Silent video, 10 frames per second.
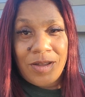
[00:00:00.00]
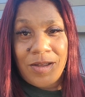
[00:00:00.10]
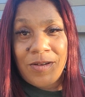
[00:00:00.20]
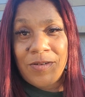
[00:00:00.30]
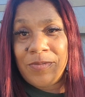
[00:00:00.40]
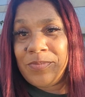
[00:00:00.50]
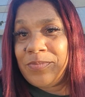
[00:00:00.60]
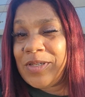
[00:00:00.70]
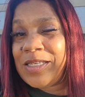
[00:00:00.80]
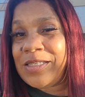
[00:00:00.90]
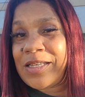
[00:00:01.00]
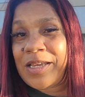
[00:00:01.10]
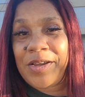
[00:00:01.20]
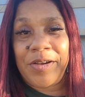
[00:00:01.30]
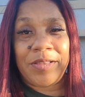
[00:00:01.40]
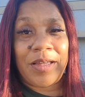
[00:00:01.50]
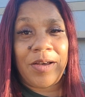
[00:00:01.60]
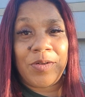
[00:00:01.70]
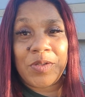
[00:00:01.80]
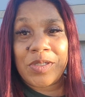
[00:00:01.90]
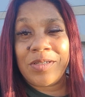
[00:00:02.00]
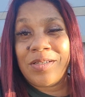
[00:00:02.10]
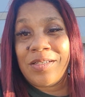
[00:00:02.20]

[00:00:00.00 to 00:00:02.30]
and stay here at the house.